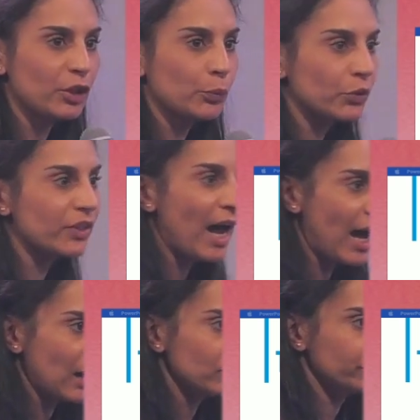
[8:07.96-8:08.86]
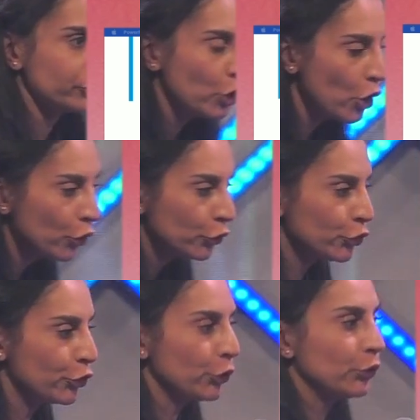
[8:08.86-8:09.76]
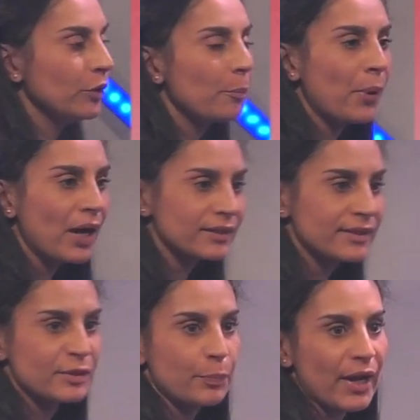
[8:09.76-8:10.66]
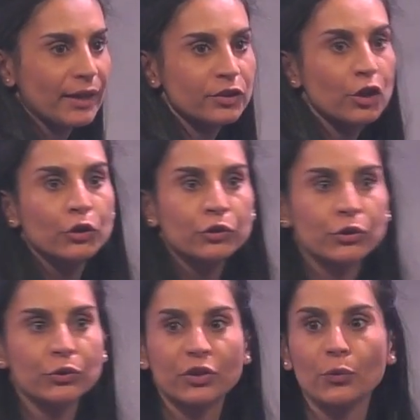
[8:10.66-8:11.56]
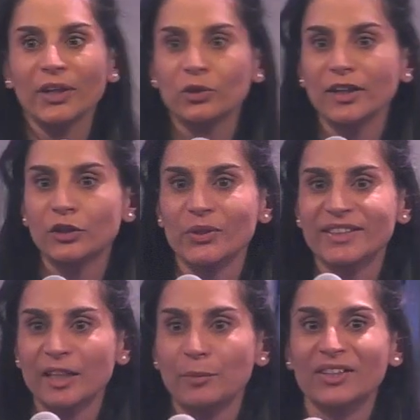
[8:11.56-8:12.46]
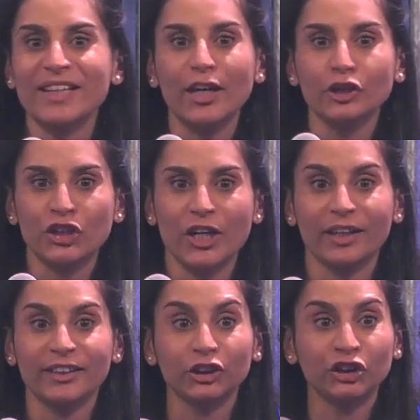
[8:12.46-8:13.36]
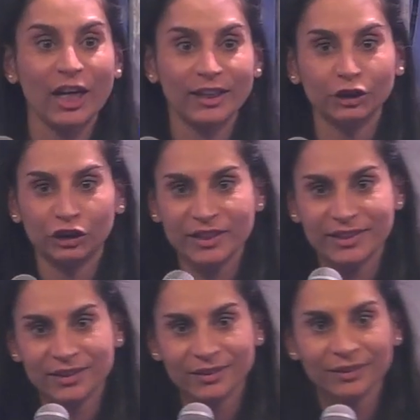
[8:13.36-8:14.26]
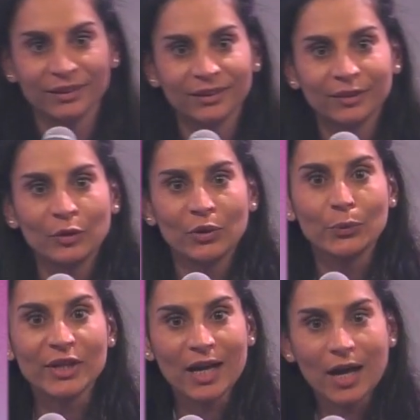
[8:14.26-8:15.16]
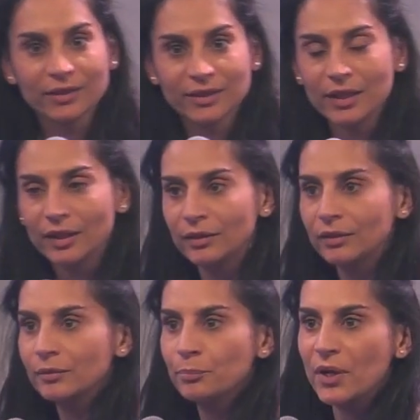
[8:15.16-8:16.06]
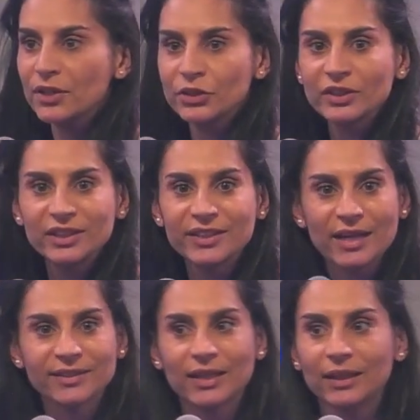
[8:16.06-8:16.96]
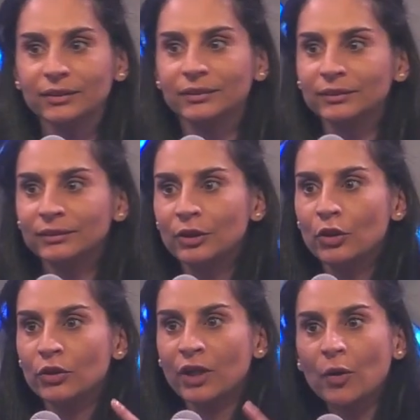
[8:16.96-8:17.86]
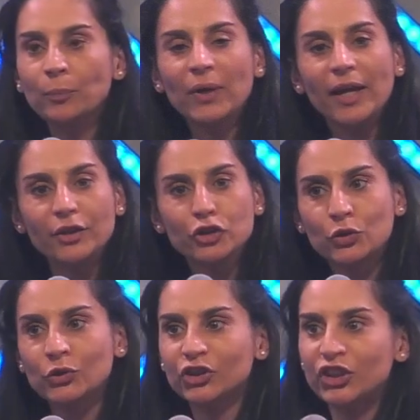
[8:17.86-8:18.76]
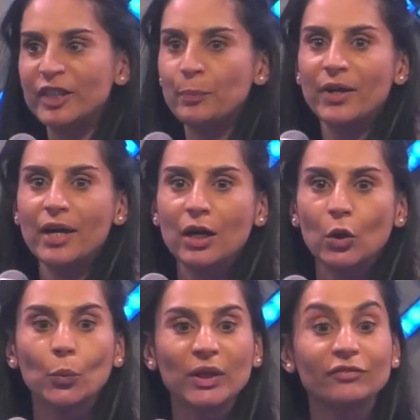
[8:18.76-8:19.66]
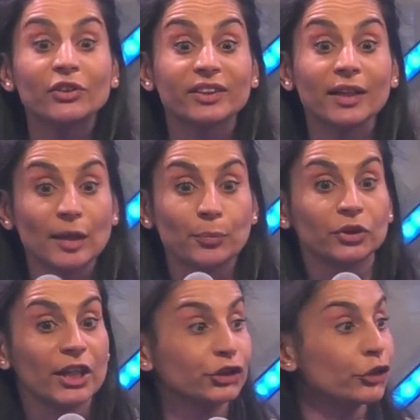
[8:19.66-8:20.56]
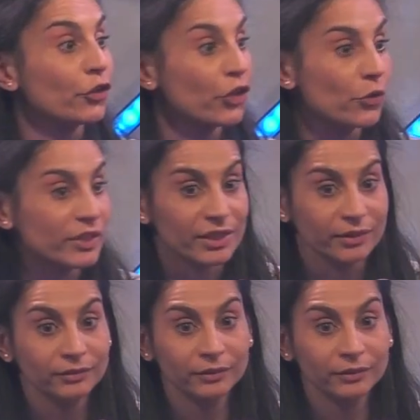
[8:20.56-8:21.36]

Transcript: would have to participate to the regulatory sandbox and share their challenges regarding personal data, compliance to the GDPR with the Data Protection Authority.